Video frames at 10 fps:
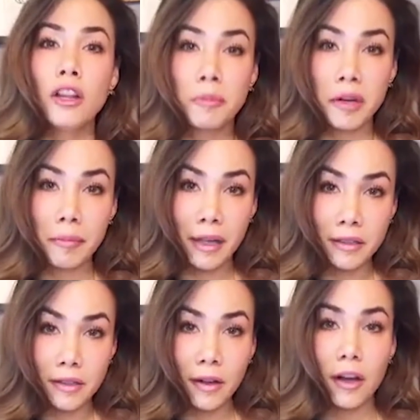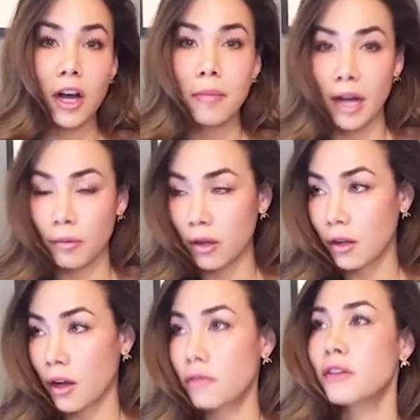alltheprettypandas.com, I
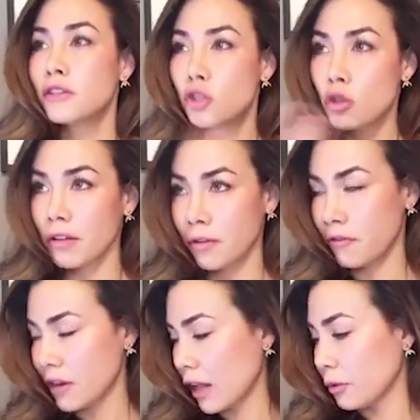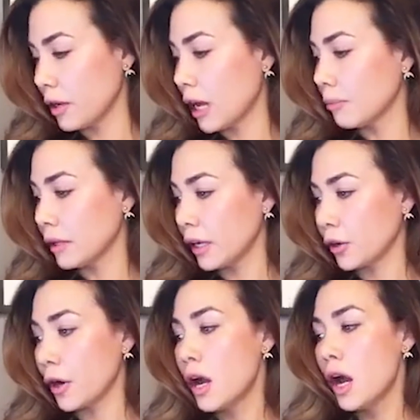will do my finale recap
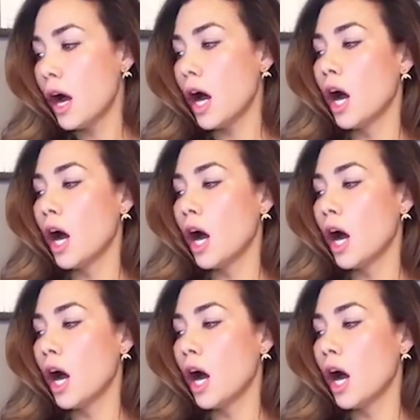later.